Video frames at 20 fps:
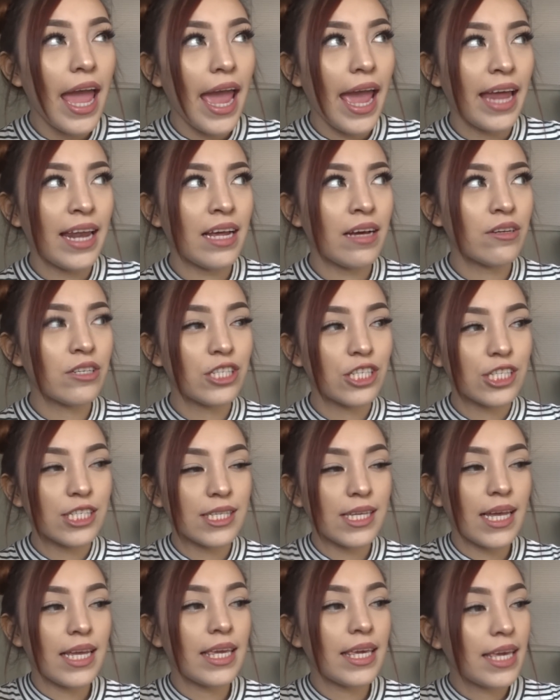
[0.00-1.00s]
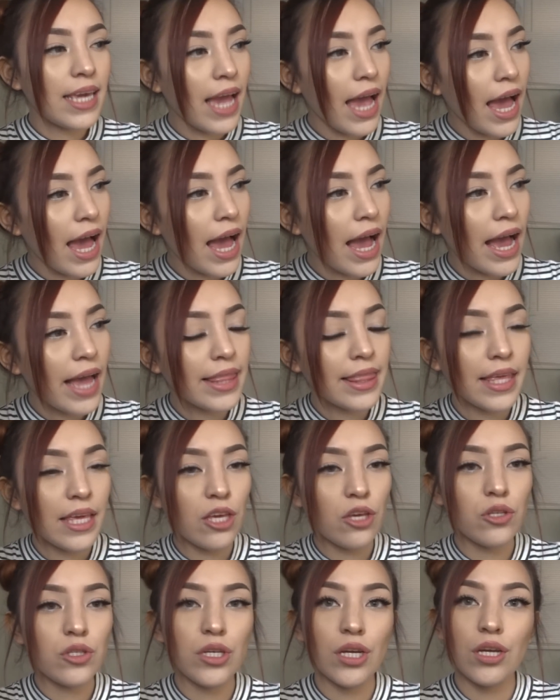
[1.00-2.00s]
And I was just like, yeah, I
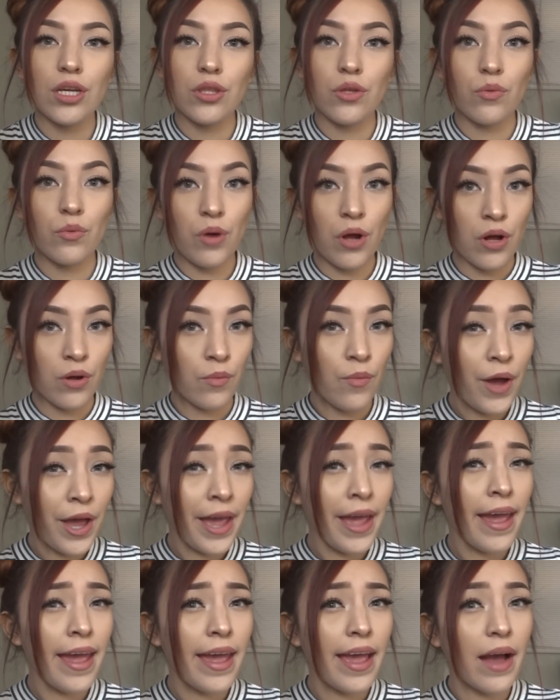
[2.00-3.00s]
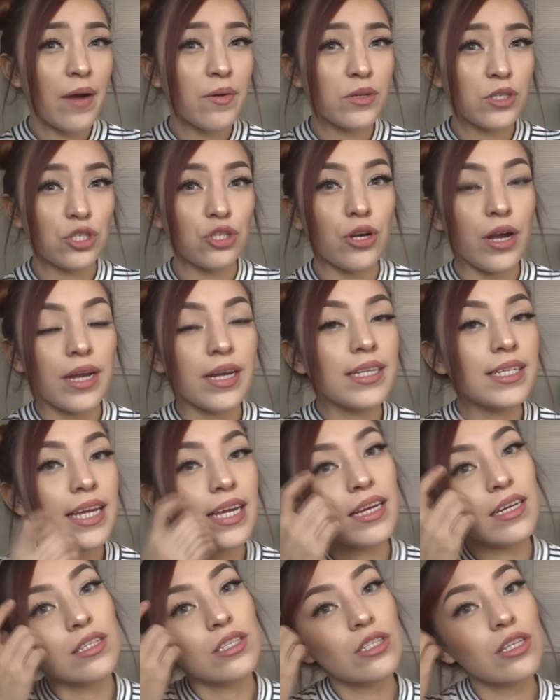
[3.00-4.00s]
think you took it the wrong way. I was trying to
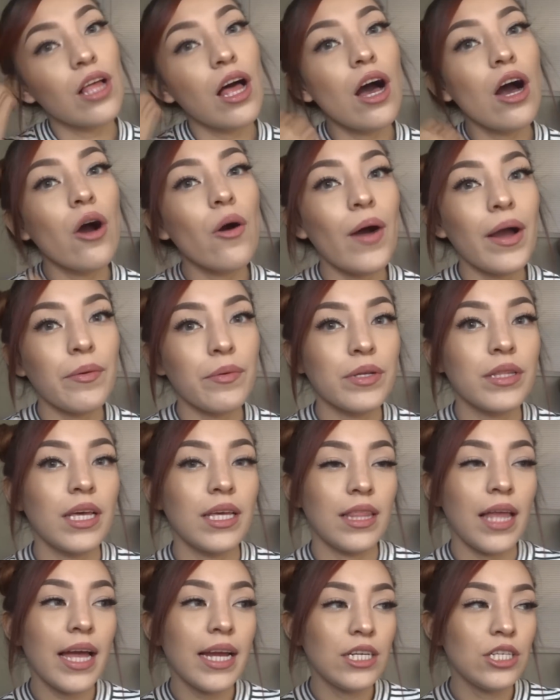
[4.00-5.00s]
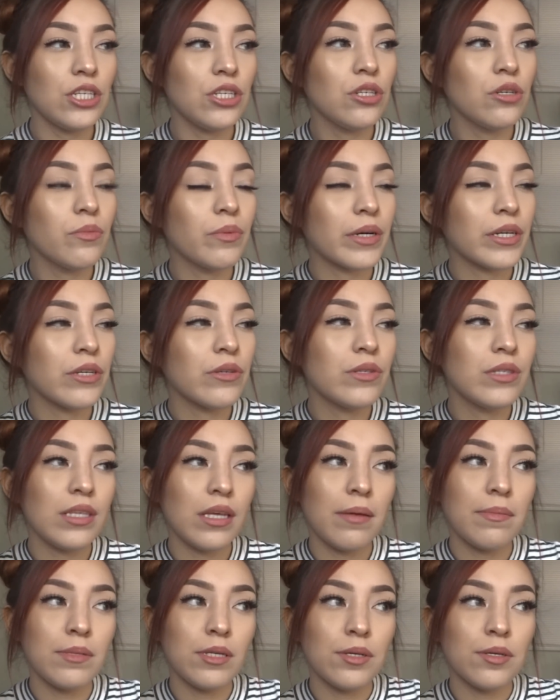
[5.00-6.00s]
take it slow. I really liked you, but you
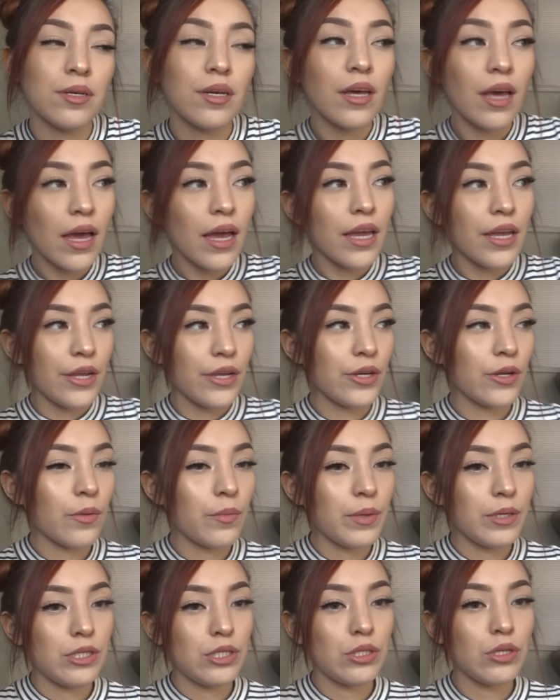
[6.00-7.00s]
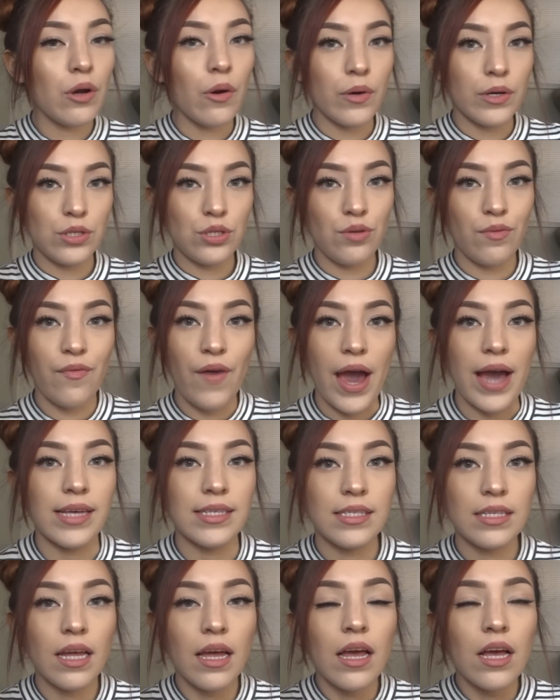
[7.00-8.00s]
seemed to, be going too
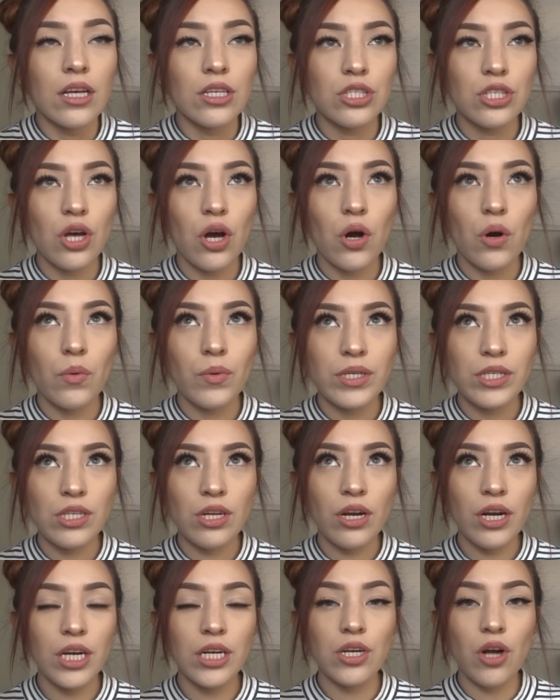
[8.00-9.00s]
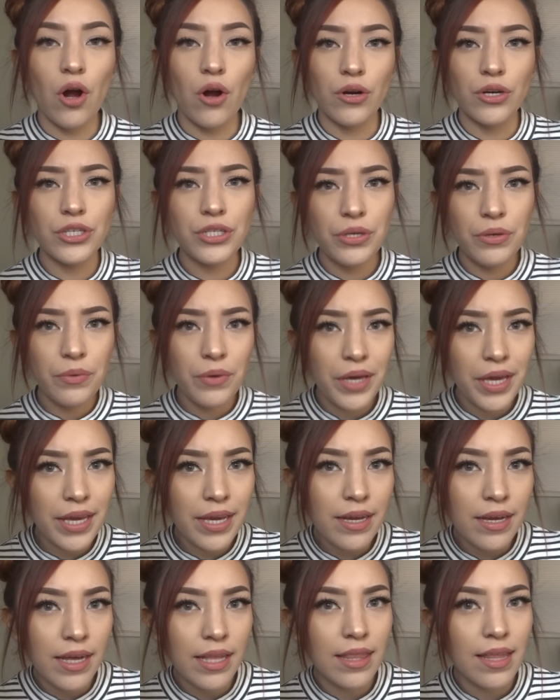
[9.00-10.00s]
fast. So we started
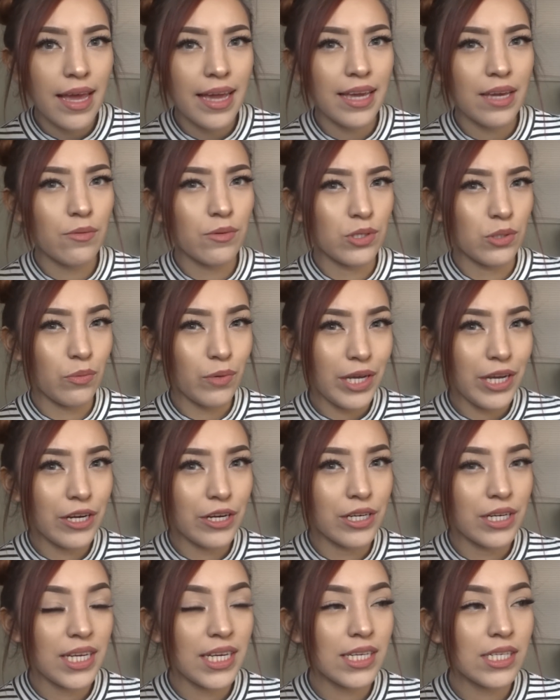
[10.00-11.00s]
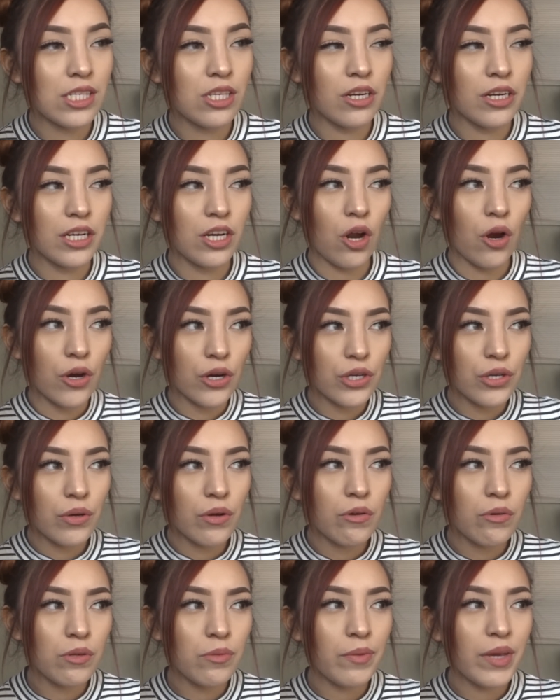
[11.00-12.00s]
arguing. Like, it was weird. He started
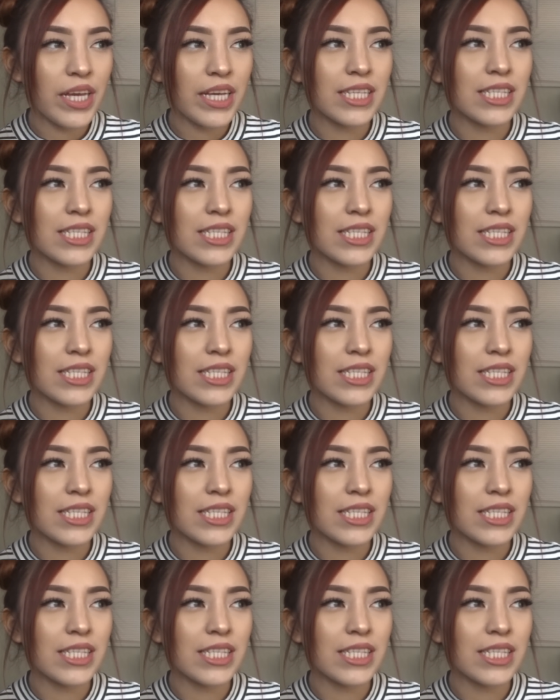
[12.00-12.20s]
arguing with me.